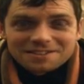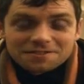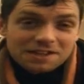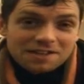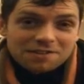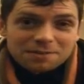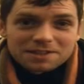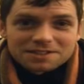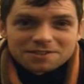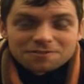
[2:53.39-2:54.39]
forgiving
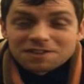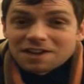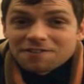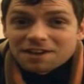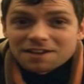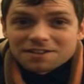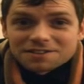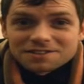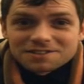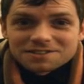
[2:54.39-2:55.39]
myself, forgiving
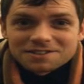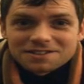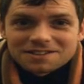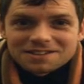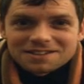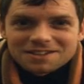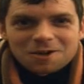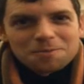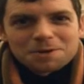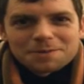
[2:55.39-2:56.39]
others,
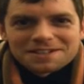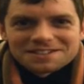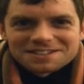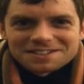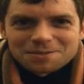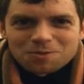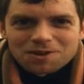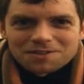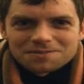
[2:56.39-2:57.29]
complimenting someone,